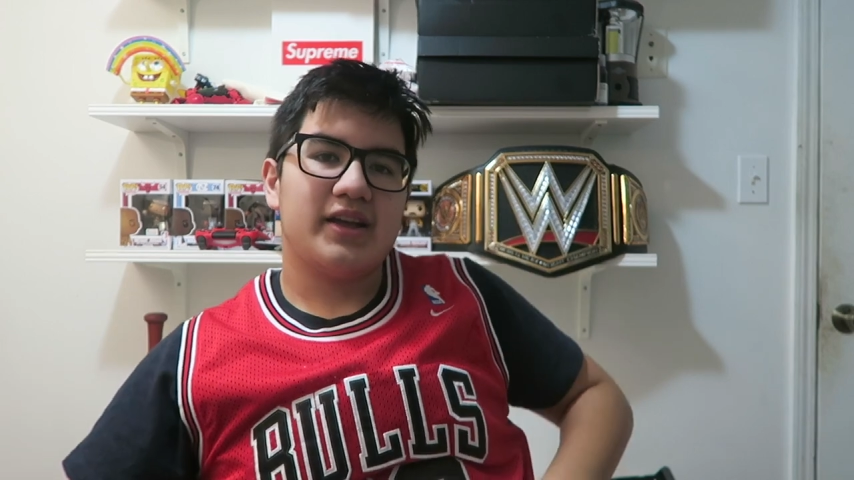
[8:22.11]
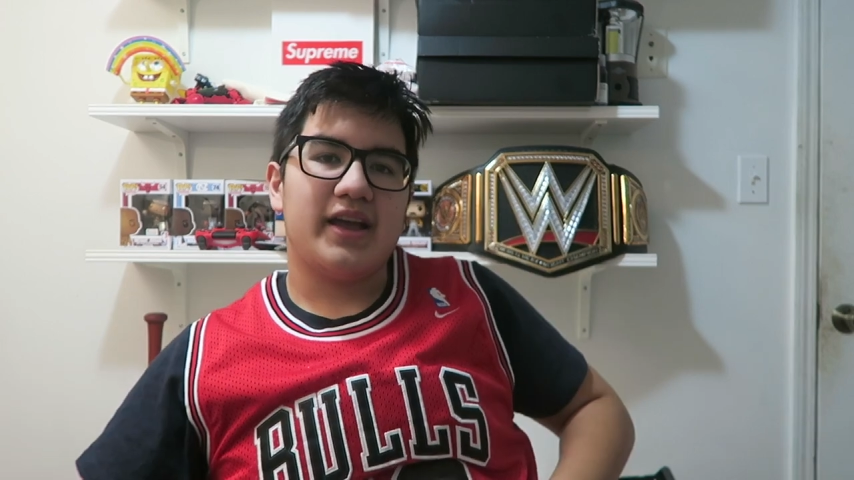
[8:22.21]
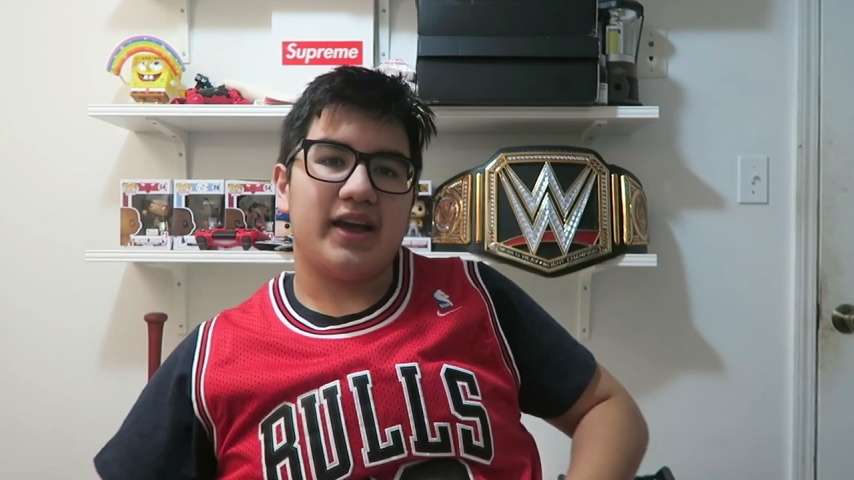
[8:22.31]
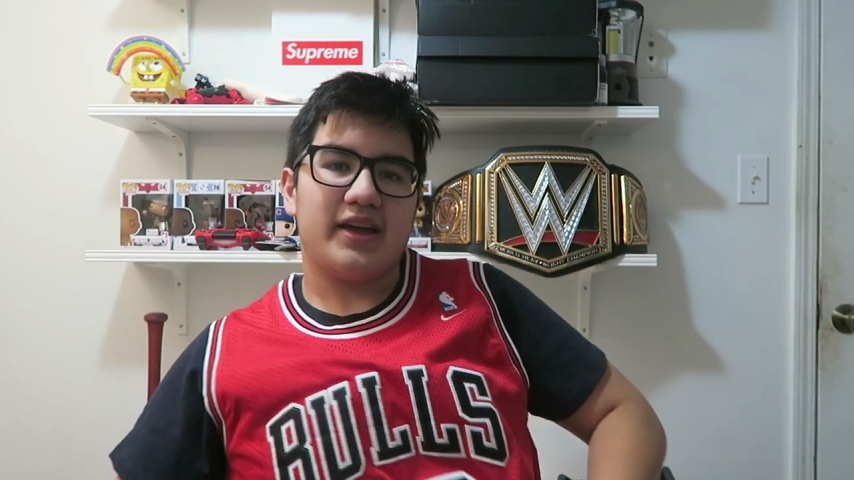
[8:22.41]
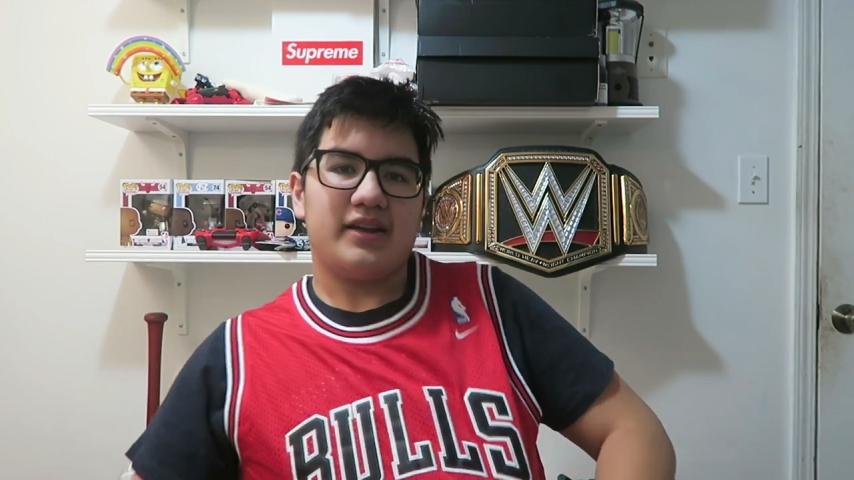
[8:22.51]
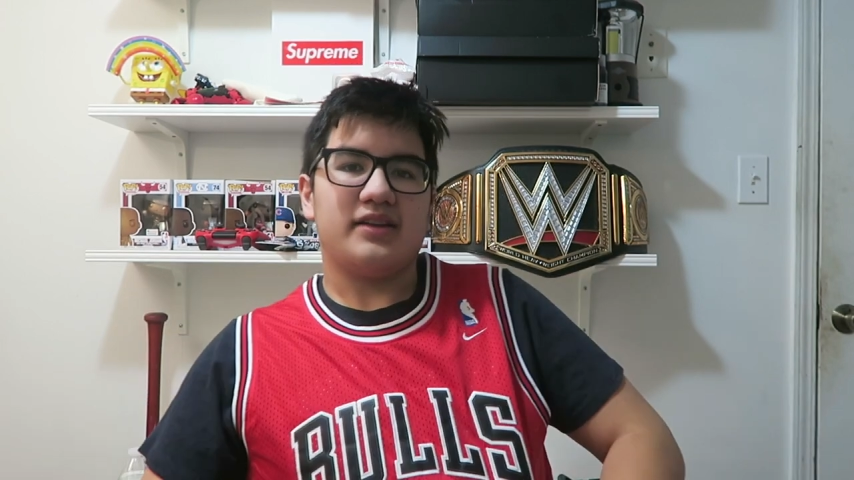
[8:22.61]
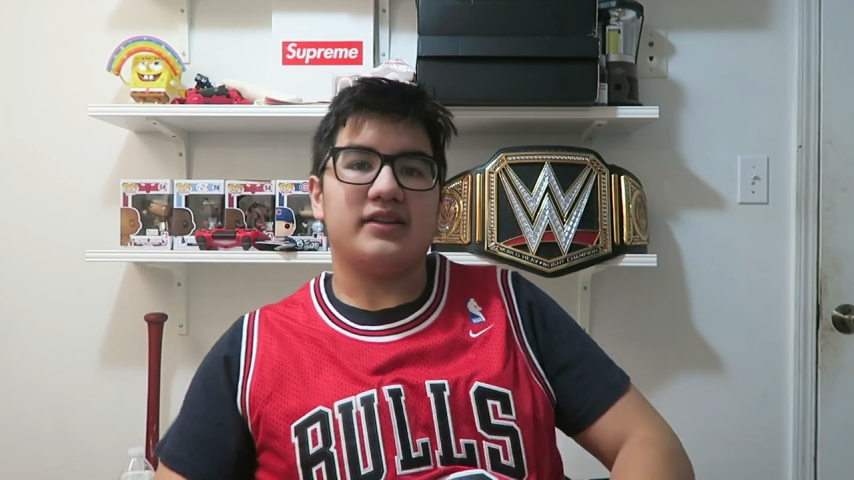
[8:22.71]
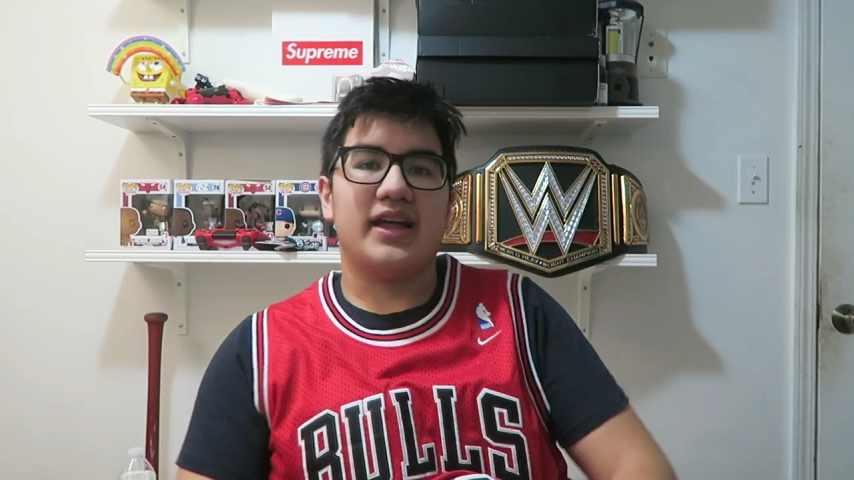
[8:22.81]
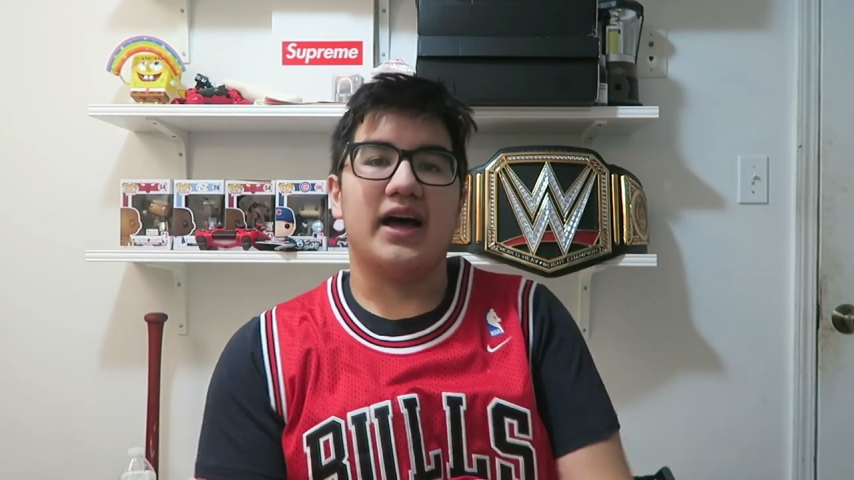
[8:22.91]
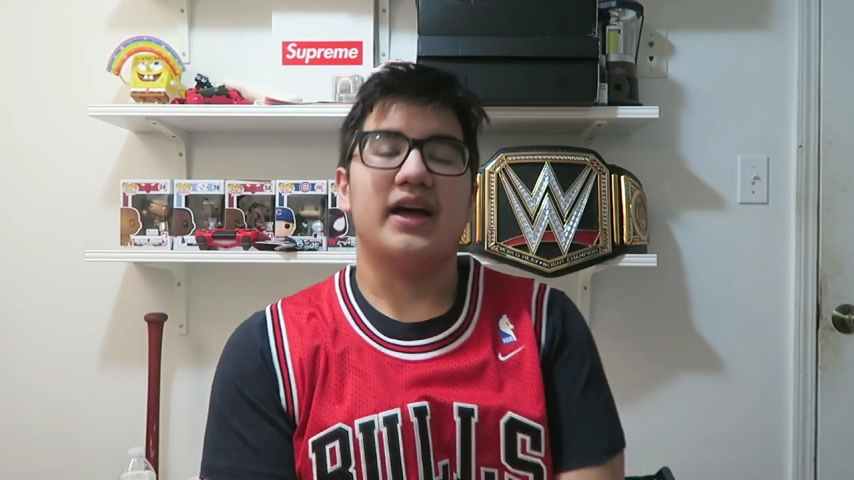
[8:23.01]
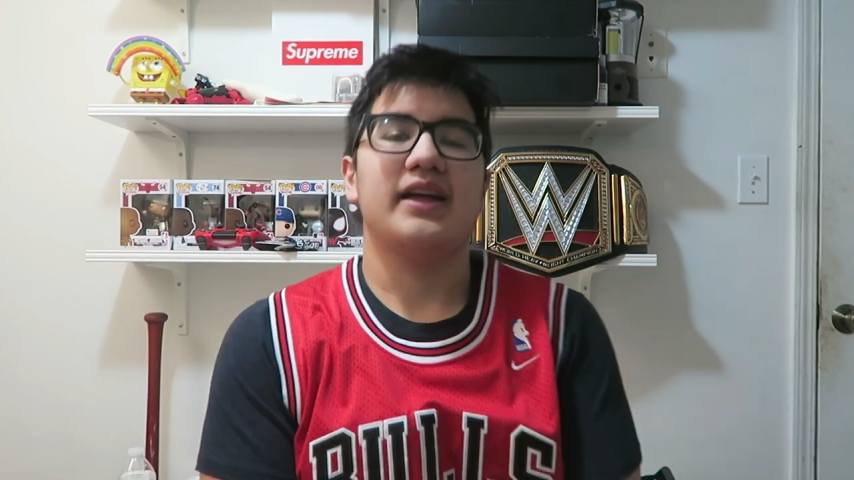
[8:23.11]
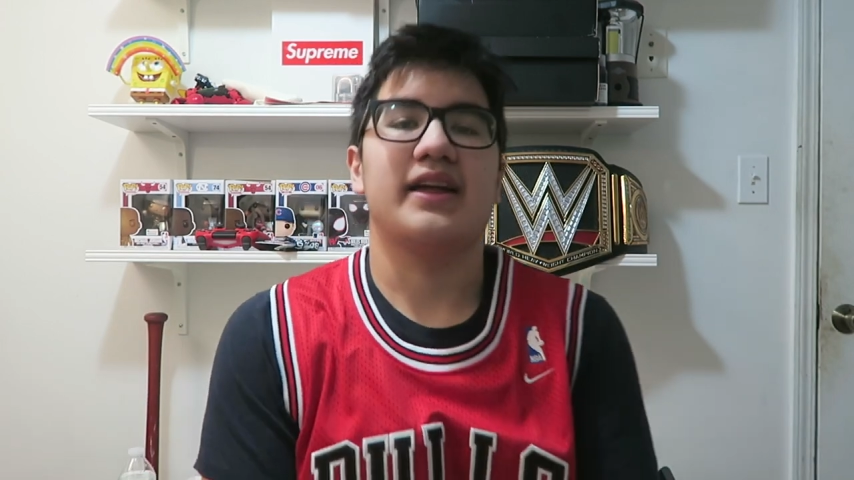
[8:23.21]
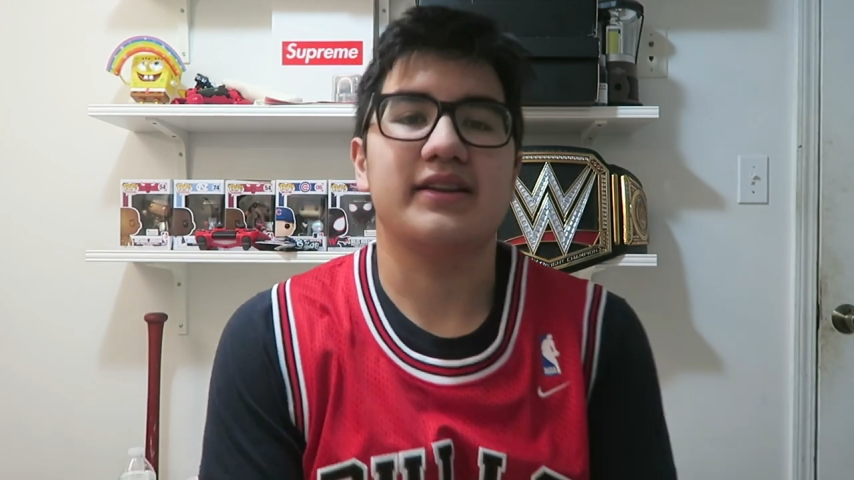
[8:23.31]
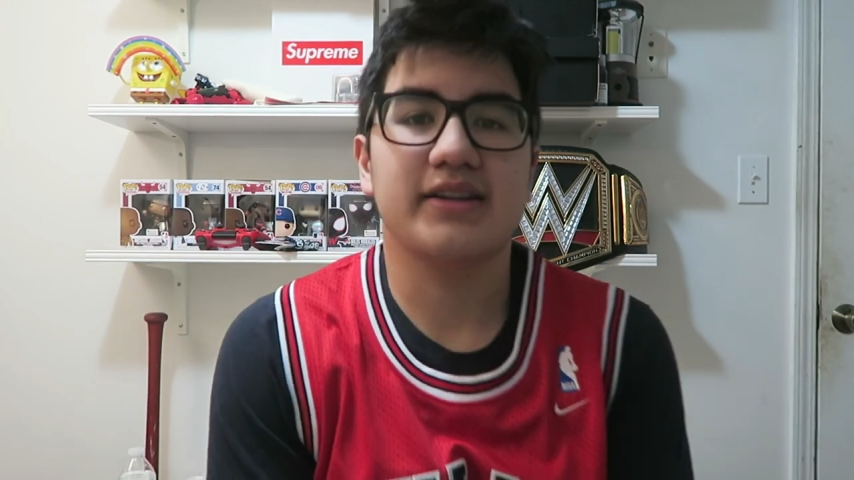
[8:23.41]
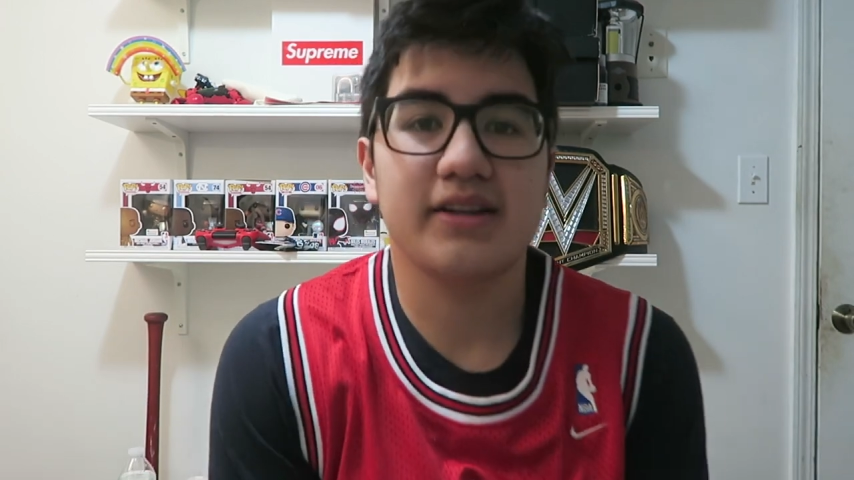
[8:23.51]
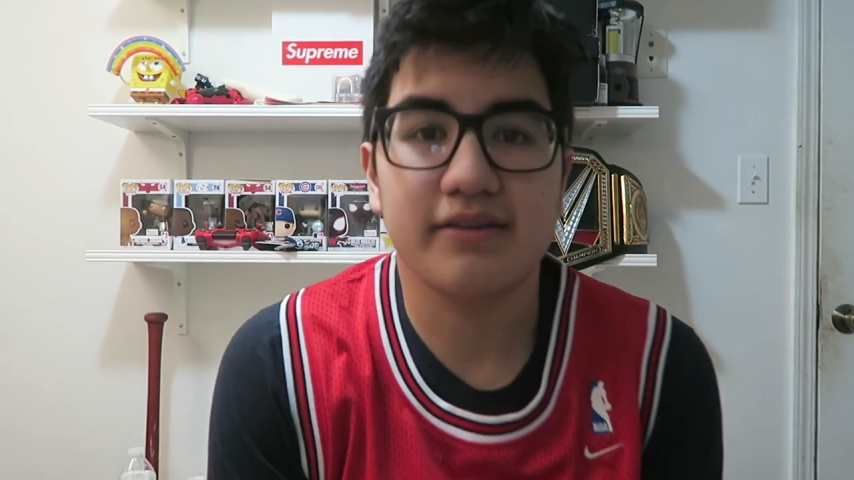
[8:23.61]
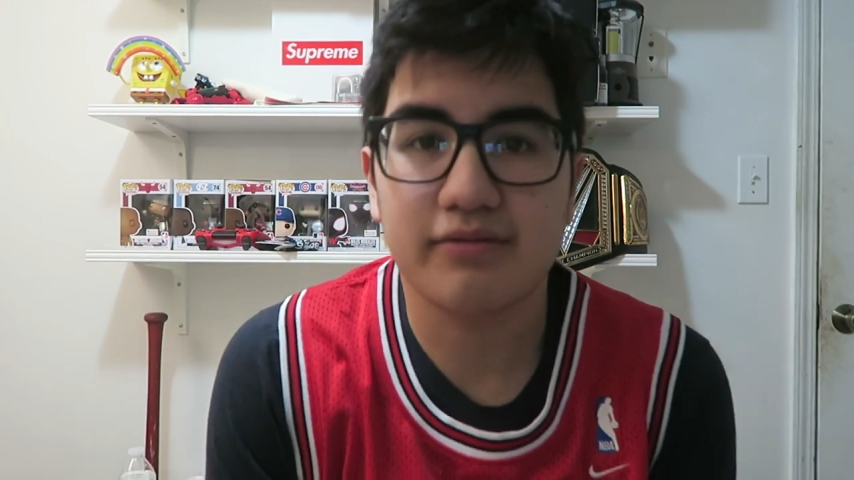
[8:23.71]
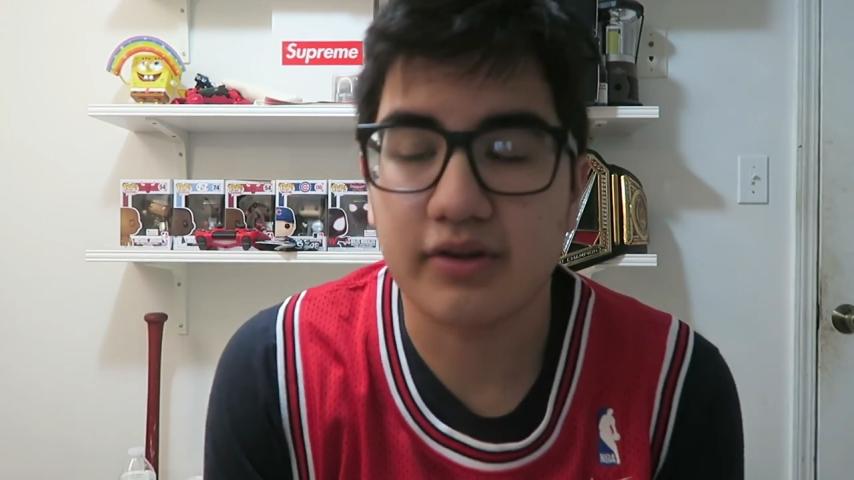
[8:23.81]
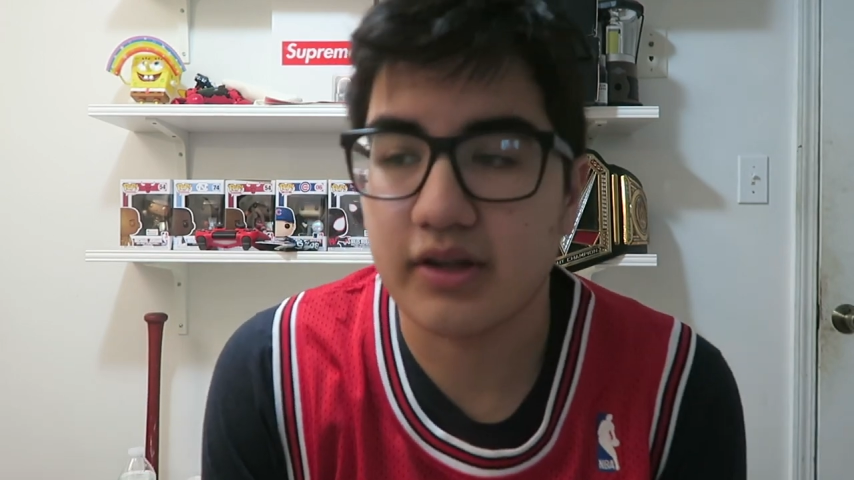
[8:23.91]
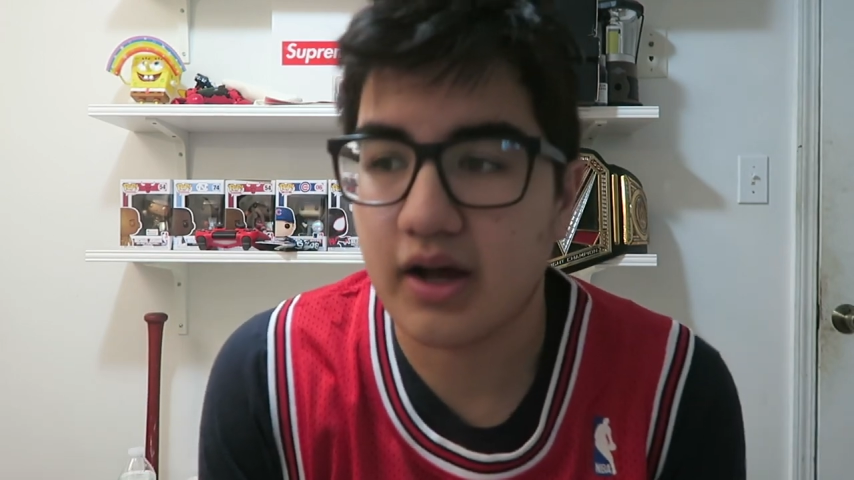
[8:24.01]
and I did it for the